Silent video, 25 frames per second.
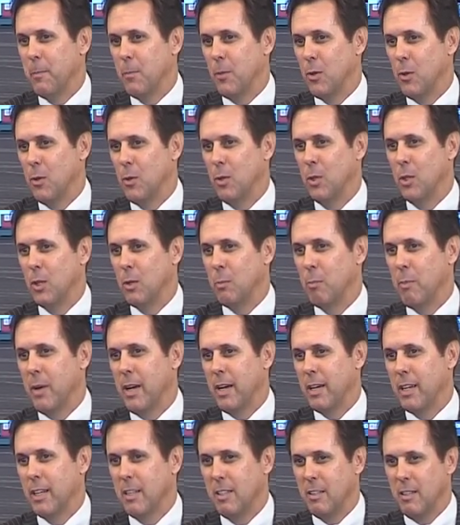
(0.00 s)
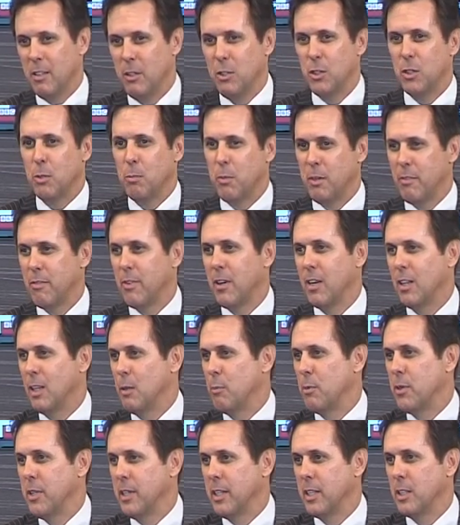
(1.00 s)
You look back, it used to be fairly
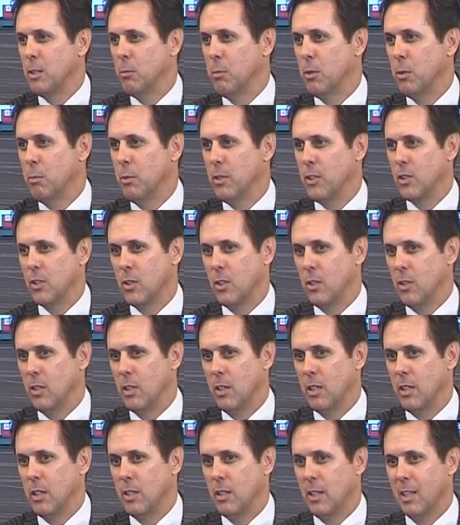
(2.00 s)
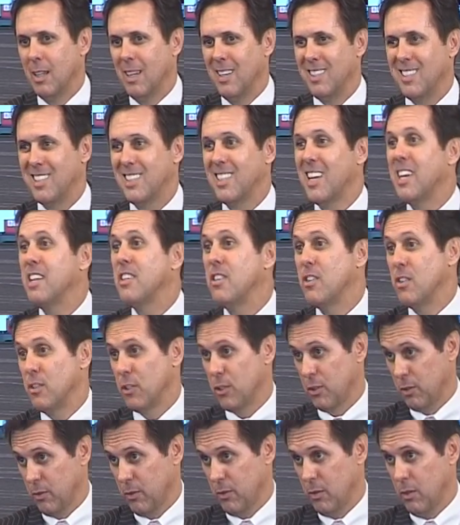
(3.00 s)
predictable, but certainly in the last 10
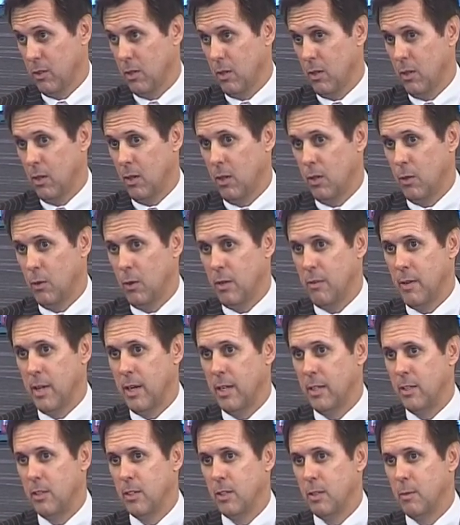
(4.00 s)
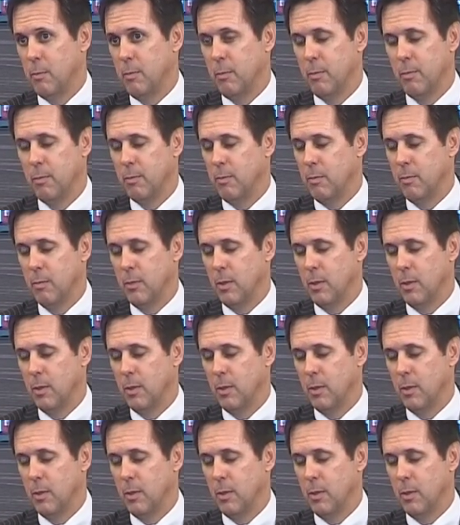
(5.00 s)
years, we've had some